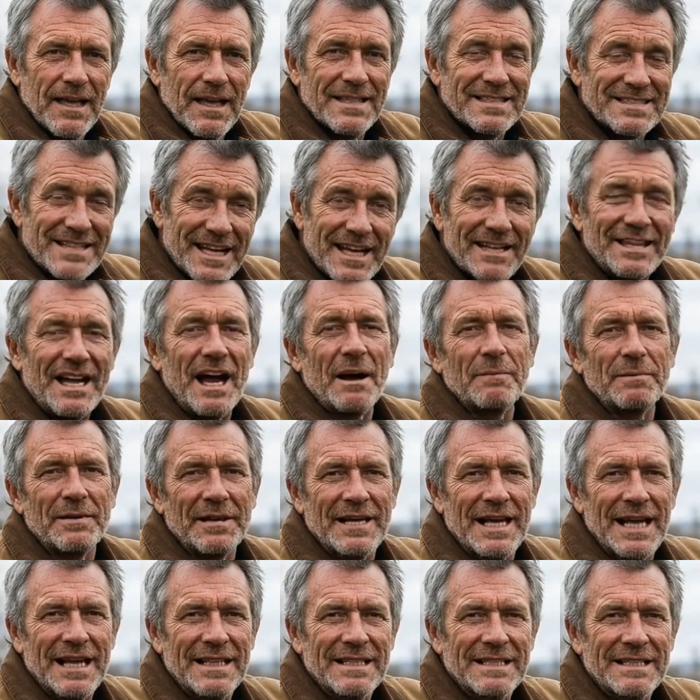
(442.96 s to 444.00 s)
It's not
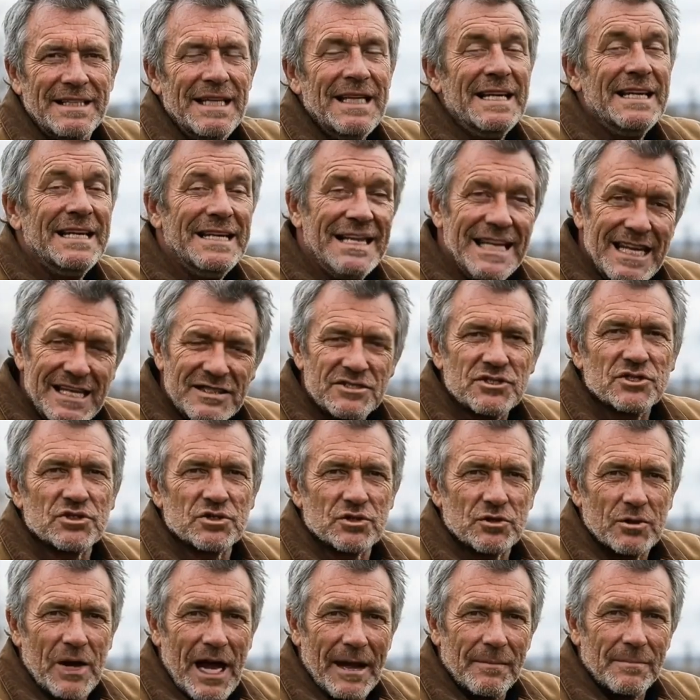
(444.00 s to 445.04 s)
complicated. Kitchen
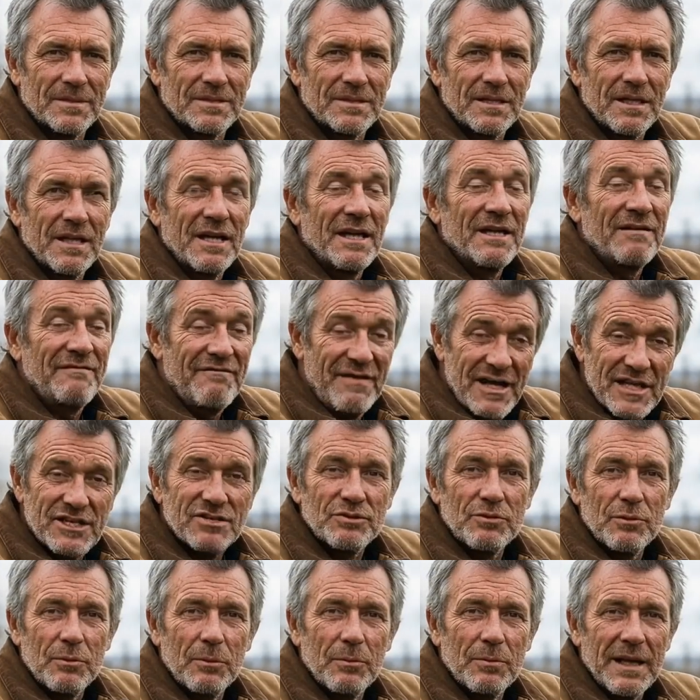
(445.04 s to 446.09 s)
scraps,
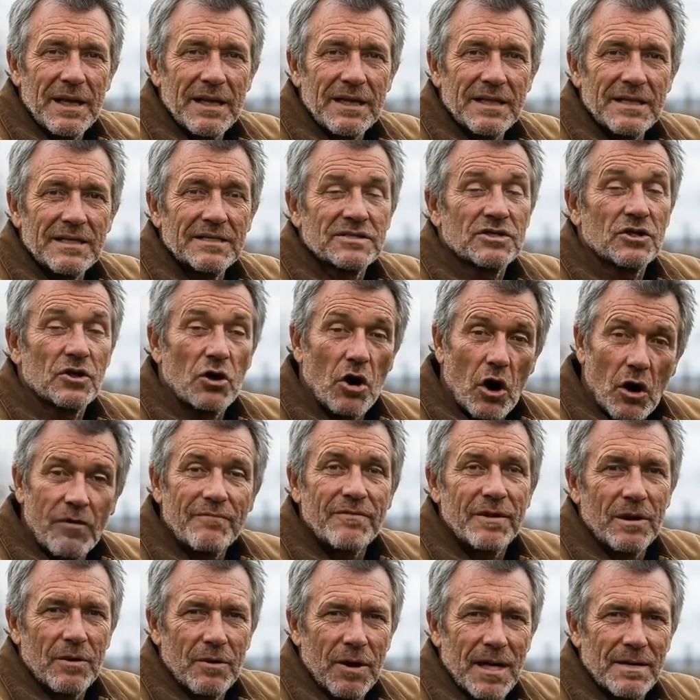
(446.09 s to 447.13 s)
vegetable peelings,
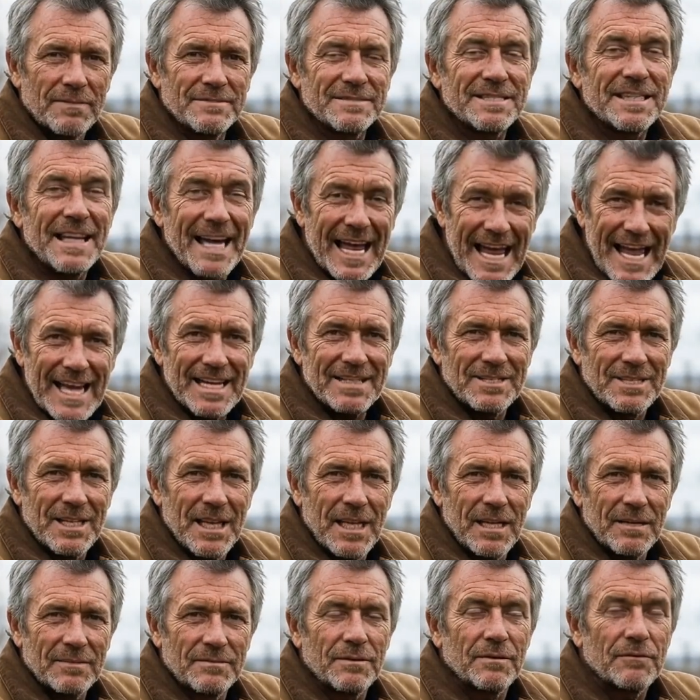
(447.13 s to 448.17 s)
coffee grounds,
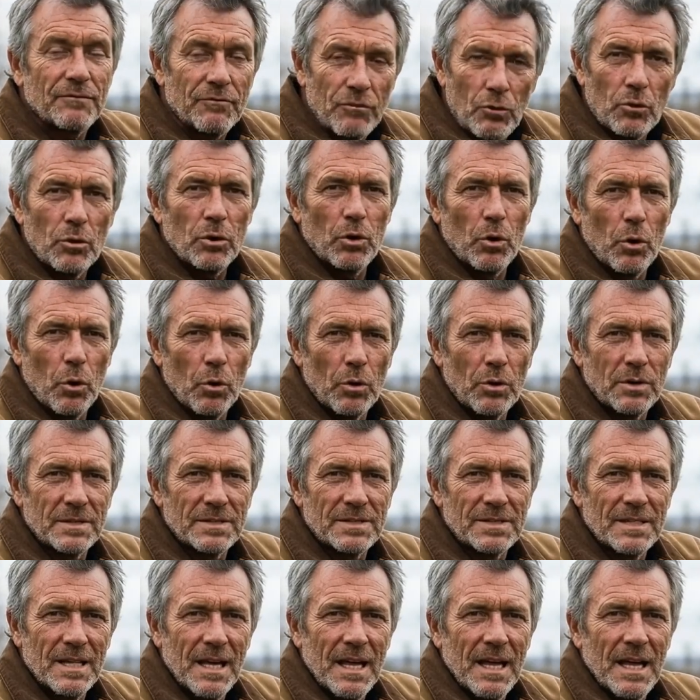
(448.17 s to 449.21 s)
eggshells, fruit
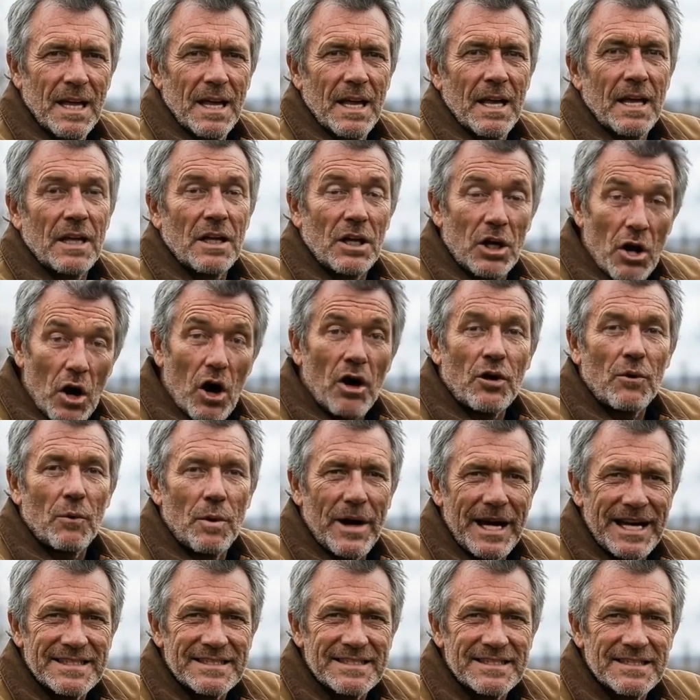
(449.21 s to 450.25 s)
cores, yard
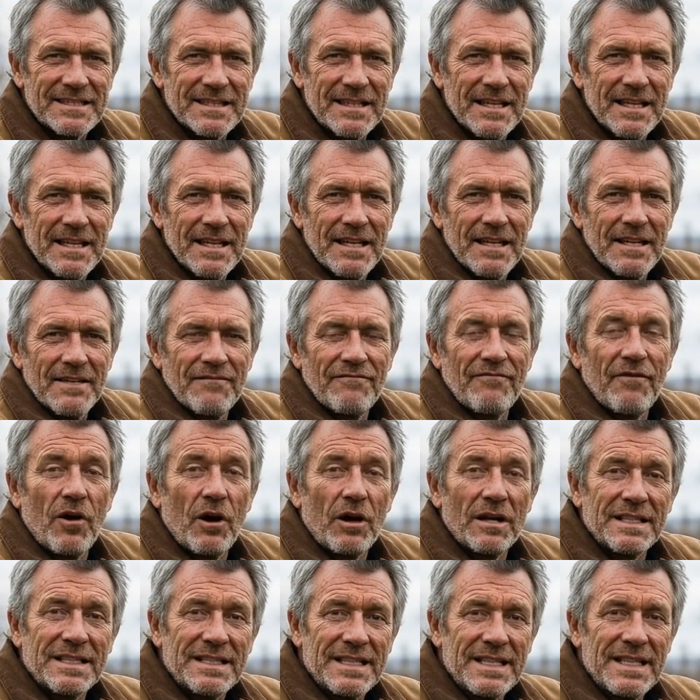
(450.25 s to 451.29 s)
waste,
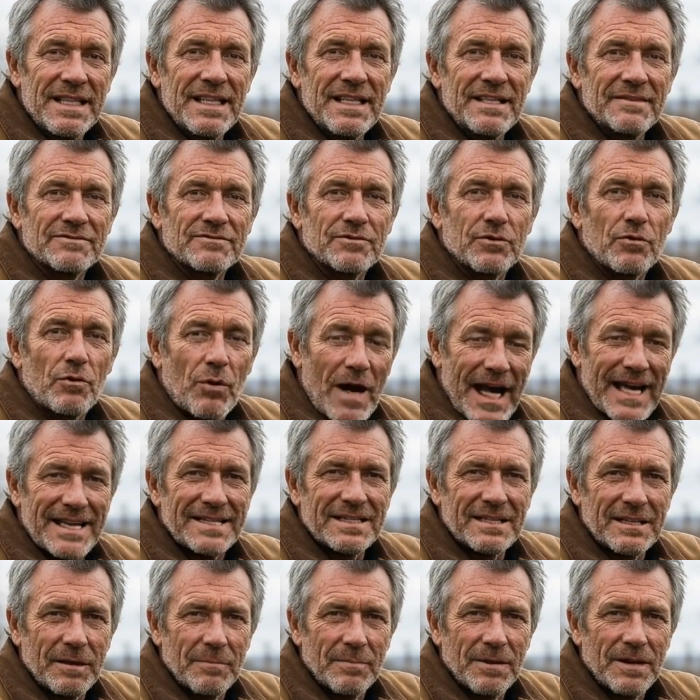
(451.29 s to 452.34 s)
fallen leaves, grass
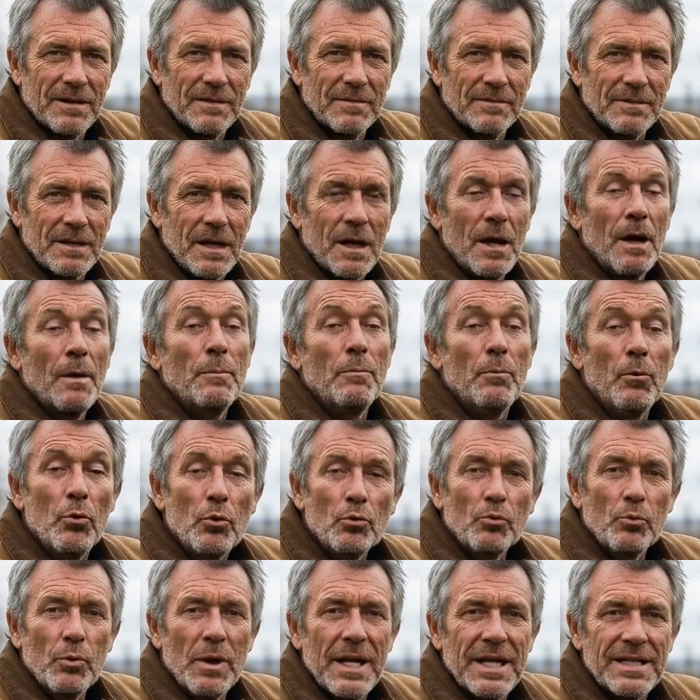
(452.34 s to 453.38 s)
clippings,
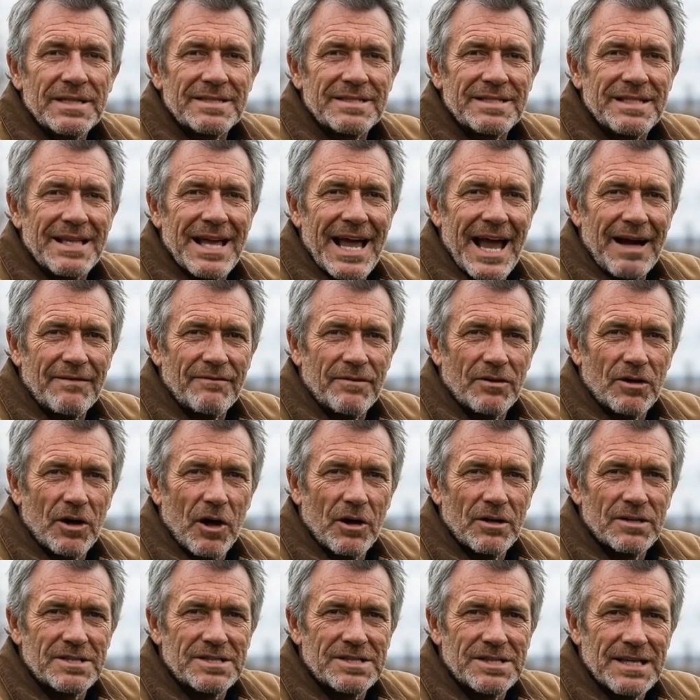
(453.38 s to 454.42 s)
pulled weeds that haven't
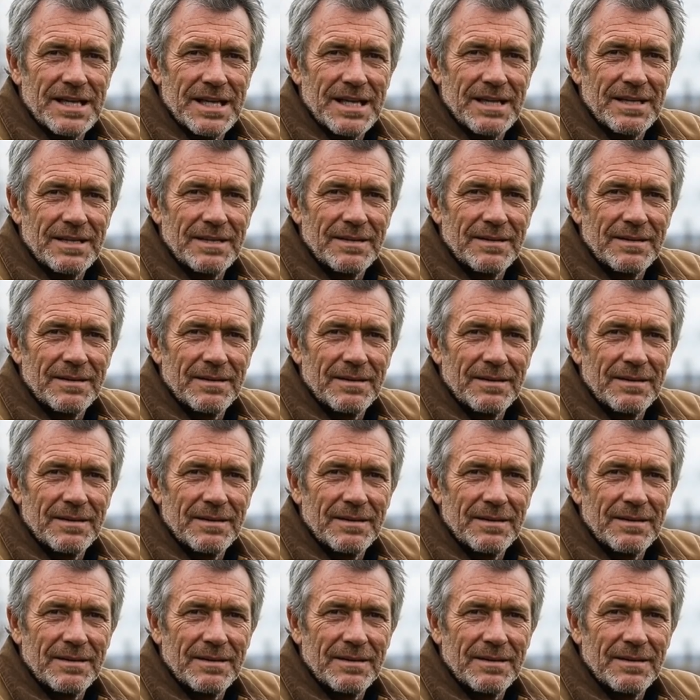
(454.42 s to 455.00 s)
gone to seed.